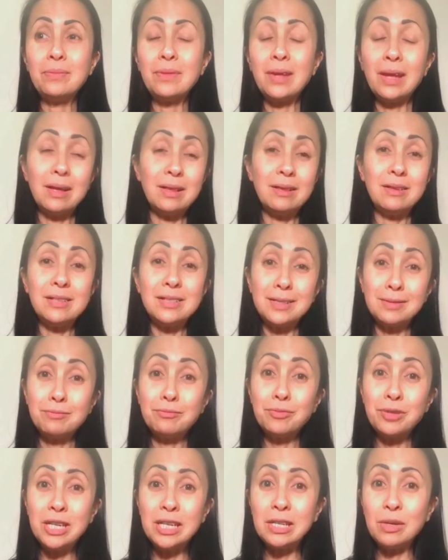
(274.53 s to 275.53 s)
and there's
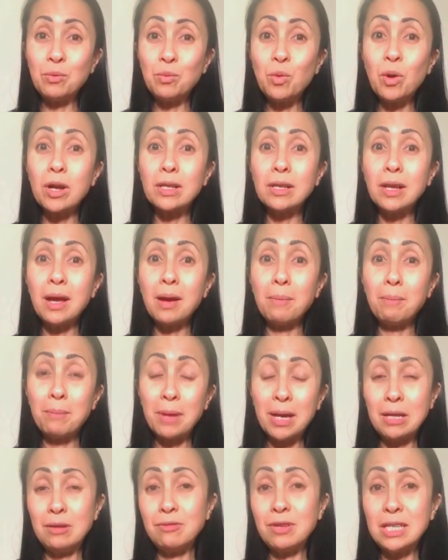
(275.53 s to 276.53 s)
really one
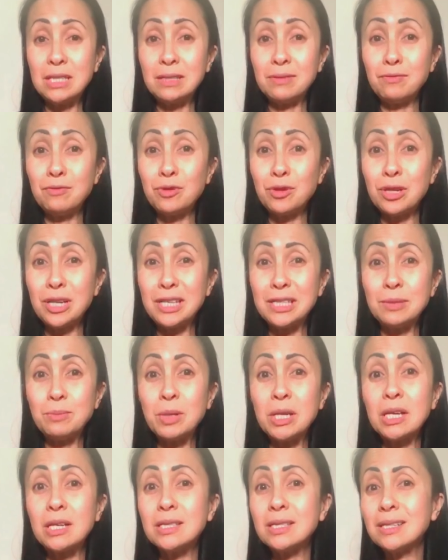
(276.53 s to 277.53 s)
main reason for it, is
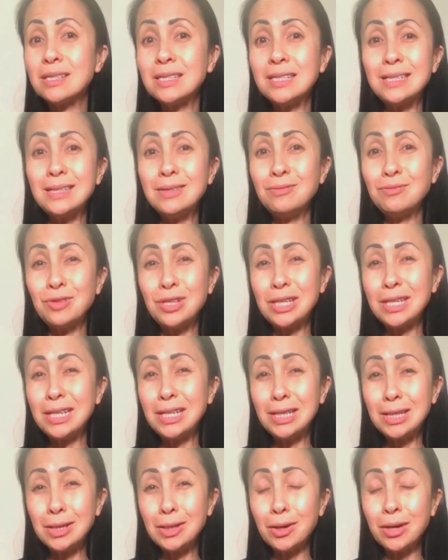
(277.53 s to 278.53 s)
because I didn't really
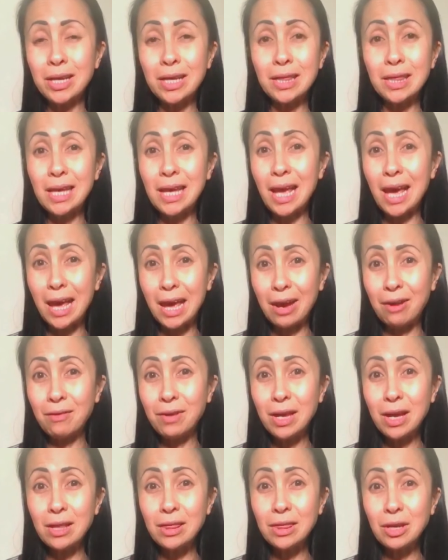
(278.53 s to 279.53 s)
like the
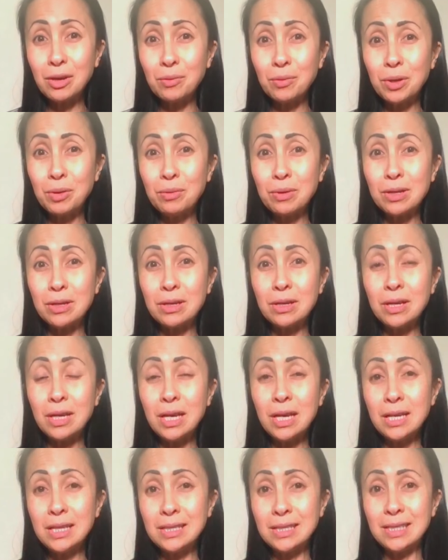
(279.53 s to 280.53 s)
area that we were
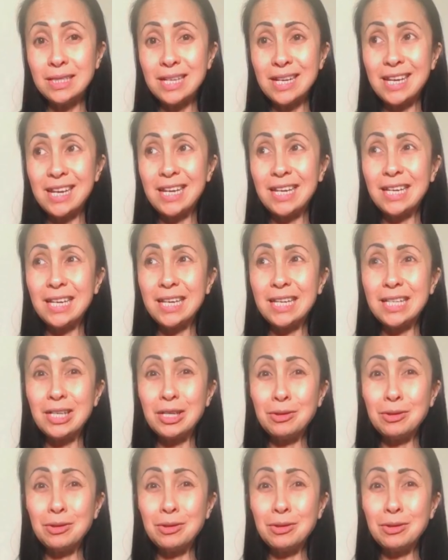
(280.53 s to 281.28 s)
staying in.